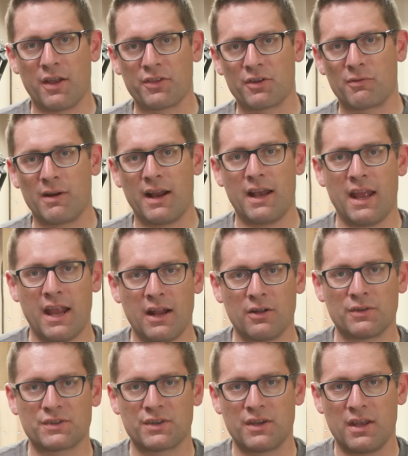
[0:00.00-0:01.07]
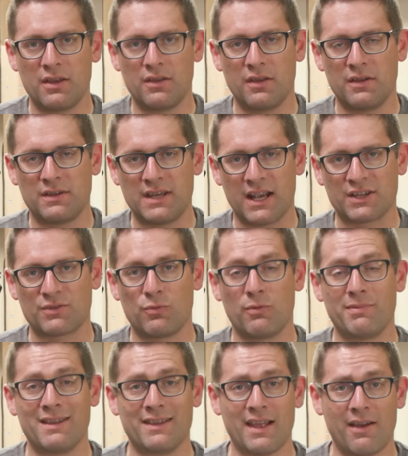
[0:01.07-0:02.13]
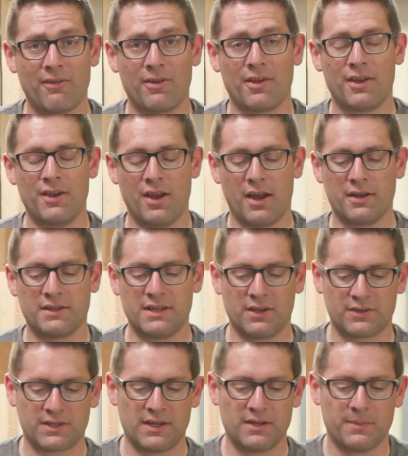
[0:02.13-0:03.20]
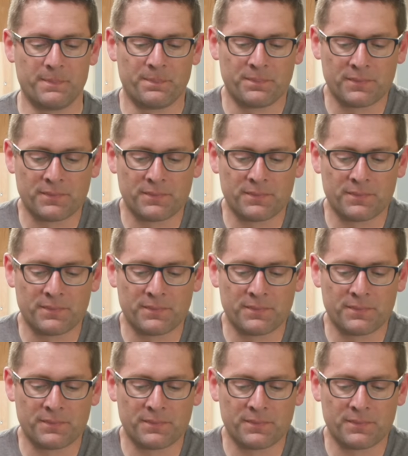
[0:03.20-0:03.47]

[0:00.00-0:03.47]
got the right angle so that the text will be level and not tilted.